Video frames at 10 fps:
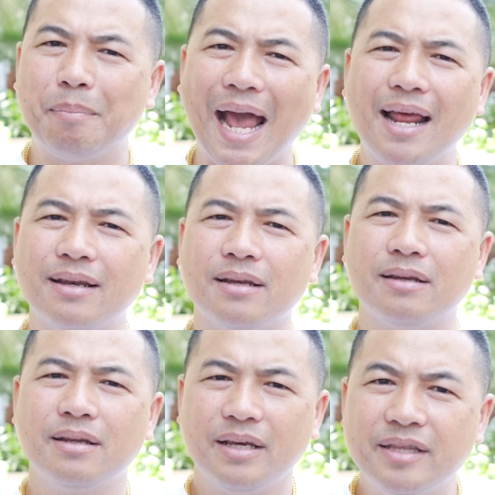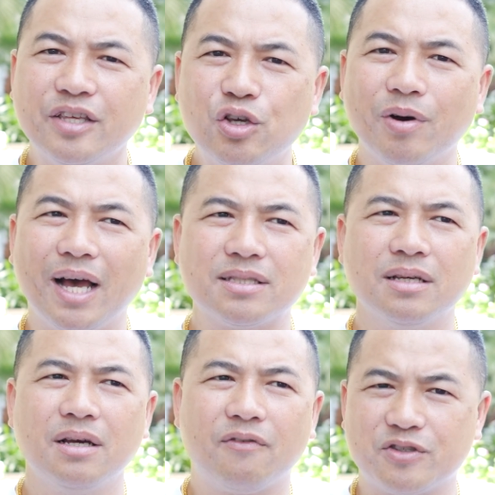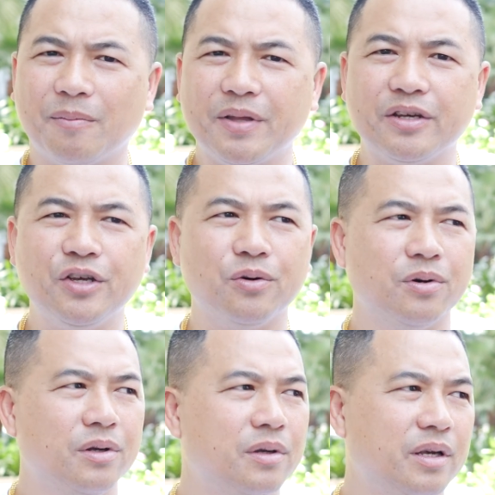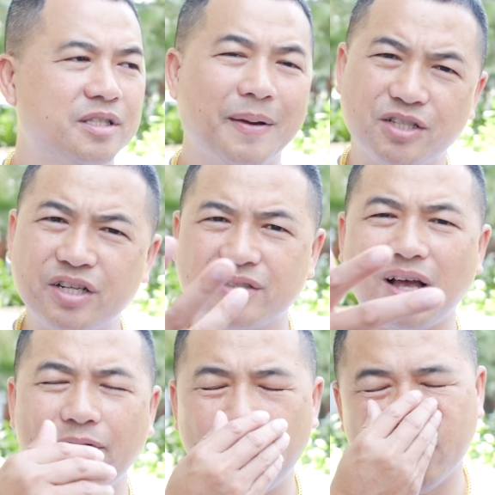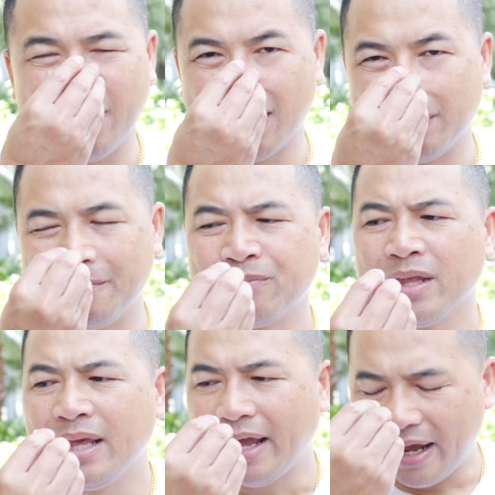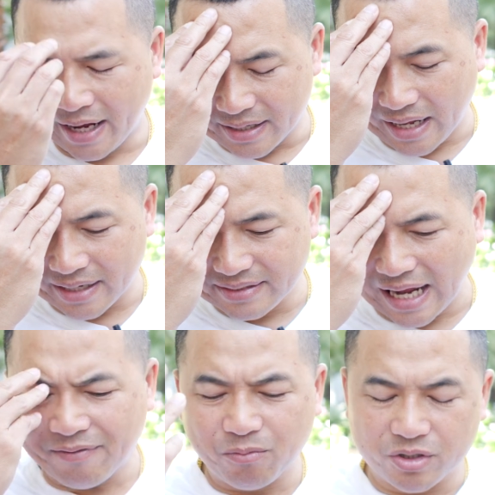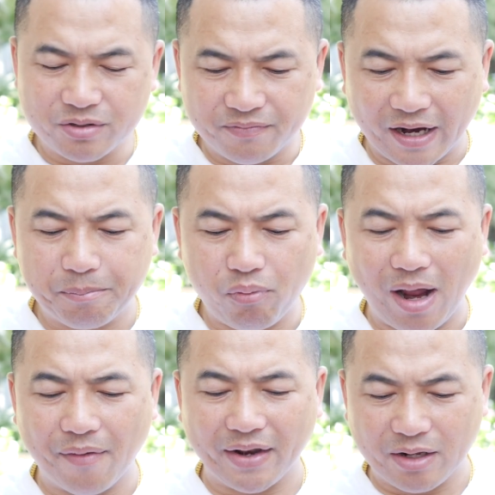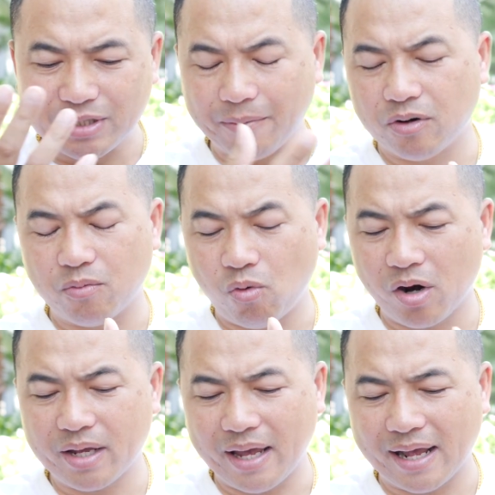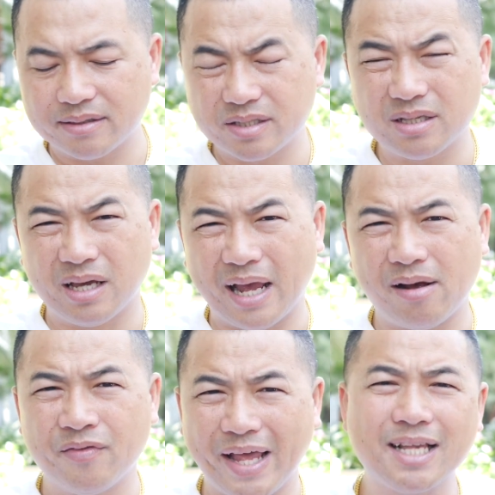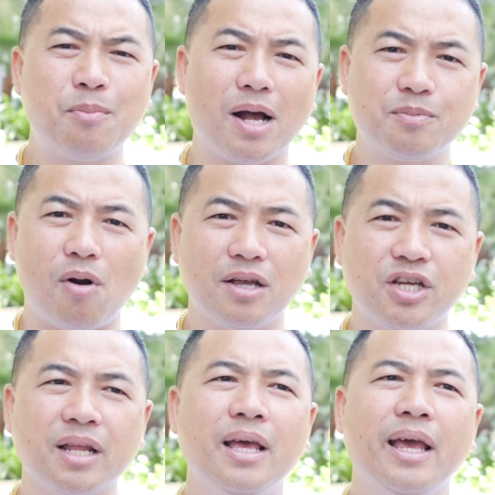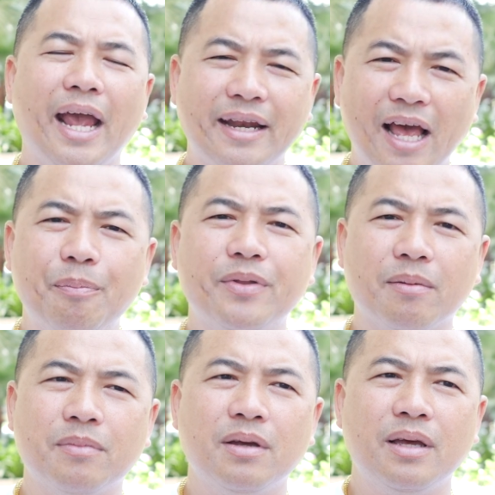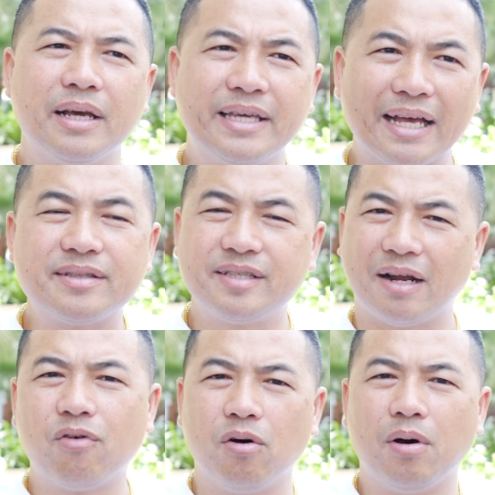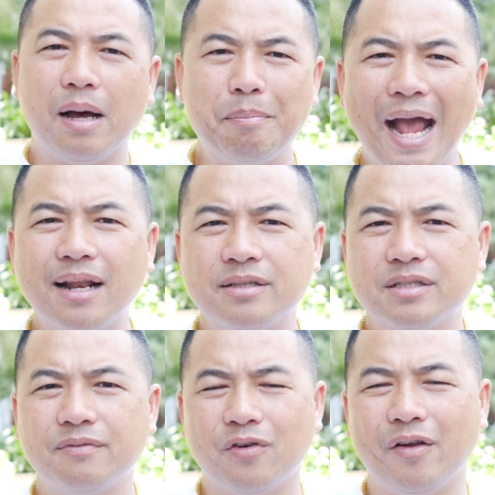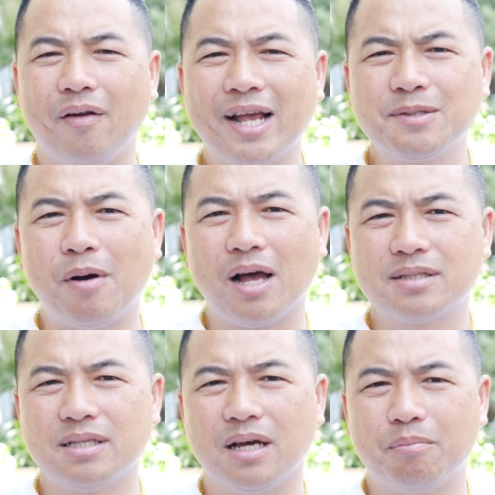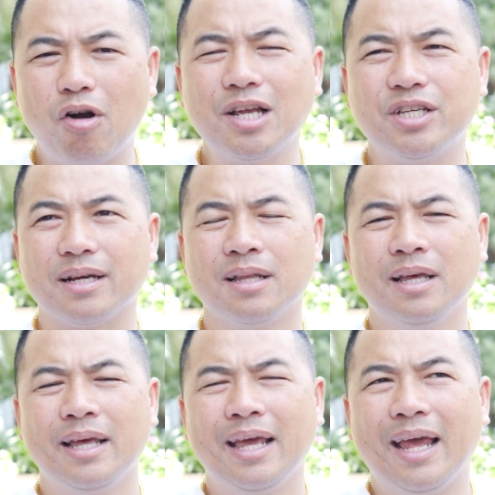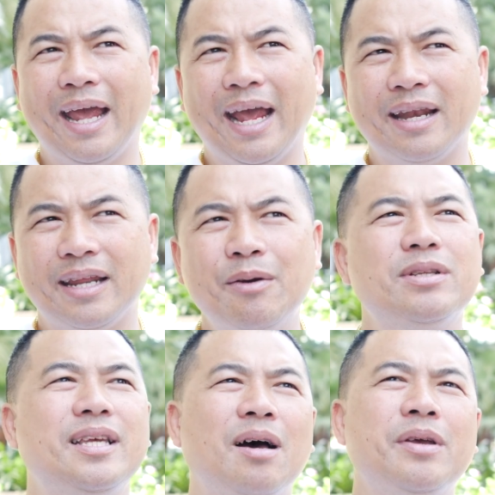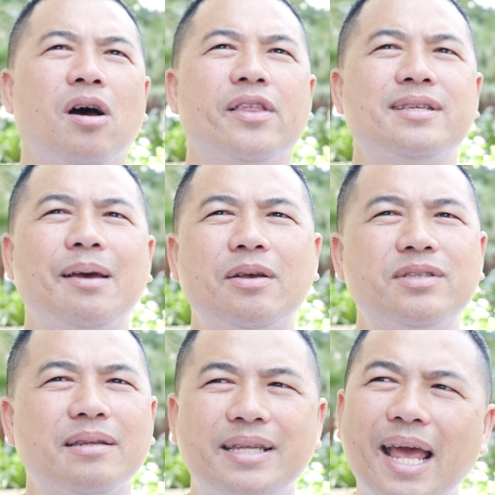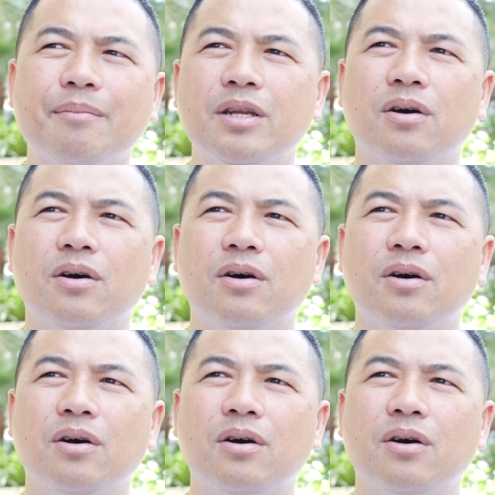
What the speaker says: patent in the US for something new, especially in software development. And David was very proud that he was able to work on the Xbox project and help them get several patents for their Xbox project. And he would tell me all the time, he said, damn,